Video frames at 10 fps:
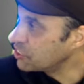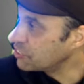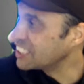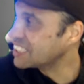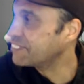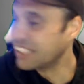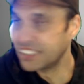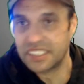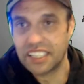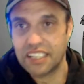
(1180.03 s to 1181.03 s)
and there's
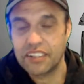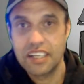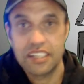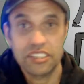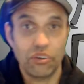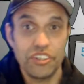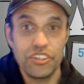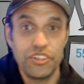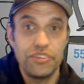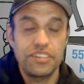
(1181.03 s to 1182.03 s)
floods out. So on the
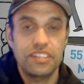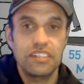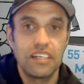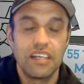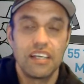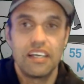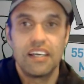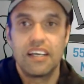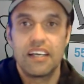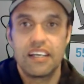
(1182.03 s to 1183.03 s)
news,
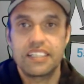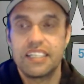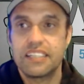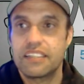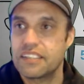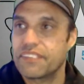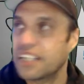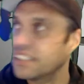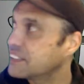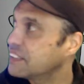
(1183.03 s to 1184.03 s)
it says there's
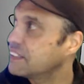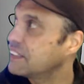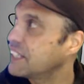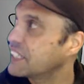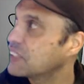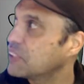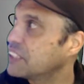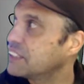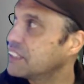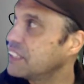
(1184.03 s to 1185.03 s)
floods in
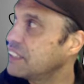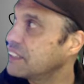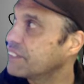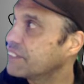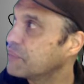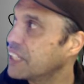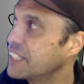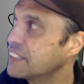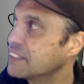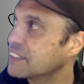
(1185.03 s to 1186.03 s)
XYZ different
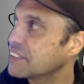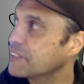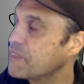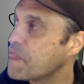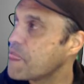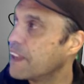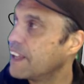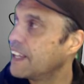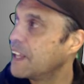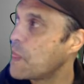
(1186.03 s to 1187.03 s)
places.
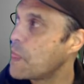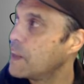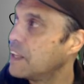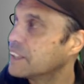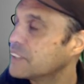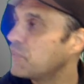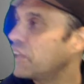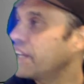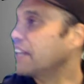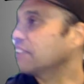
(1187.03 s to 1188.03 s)
So
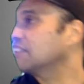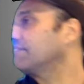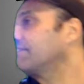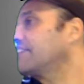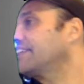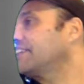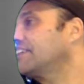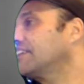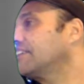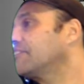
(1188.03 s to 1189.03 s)
my house isn't flooded.
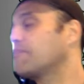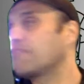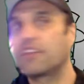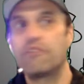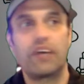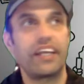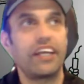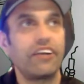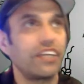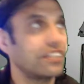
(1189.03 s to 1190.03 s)
My
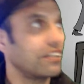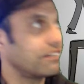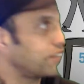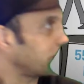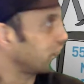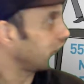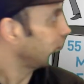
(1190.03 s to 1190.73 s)
area's not flooded.